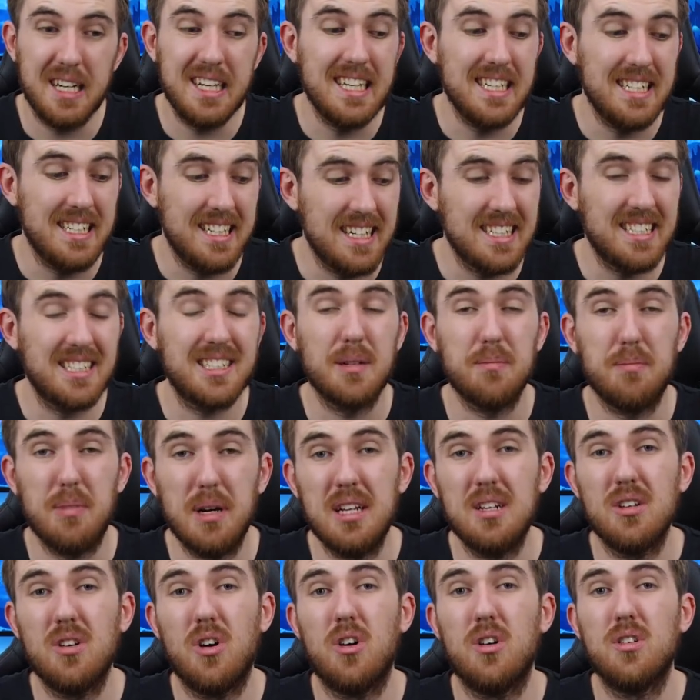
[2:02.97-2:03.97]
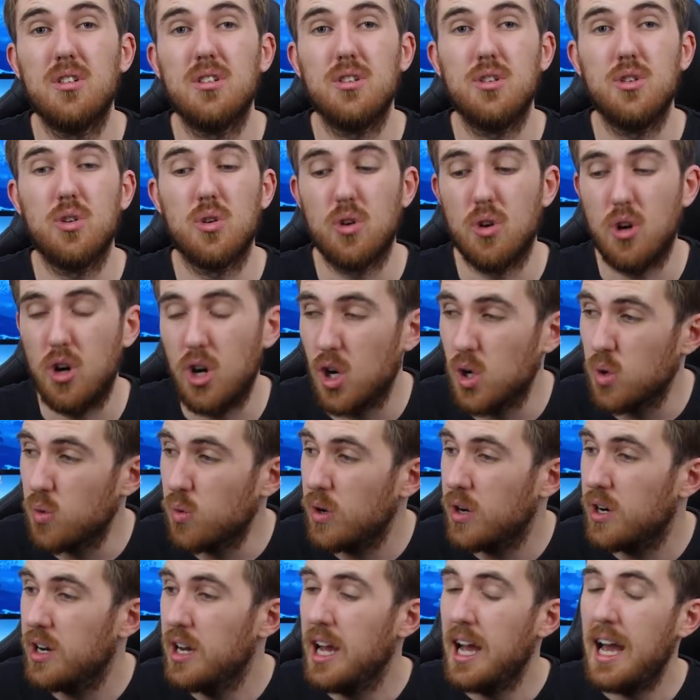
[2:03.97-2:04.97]
It does depend on your
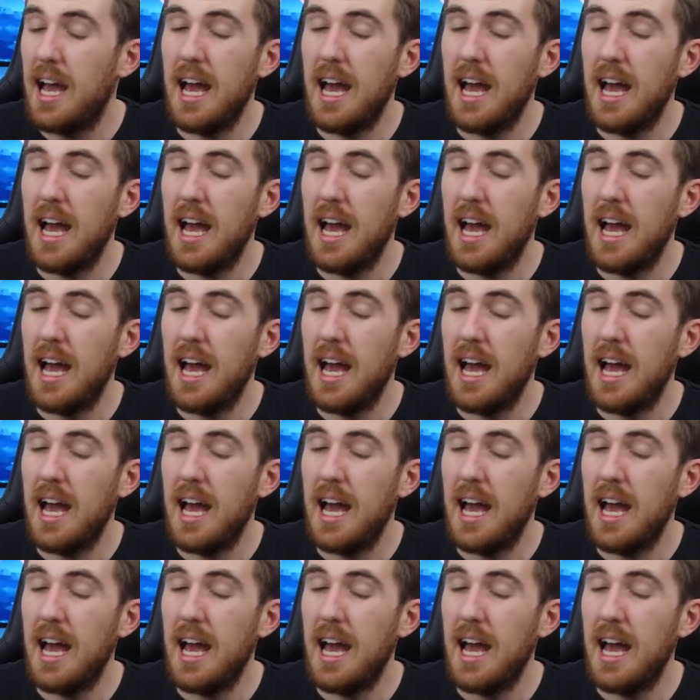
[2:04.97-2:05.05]
hardware.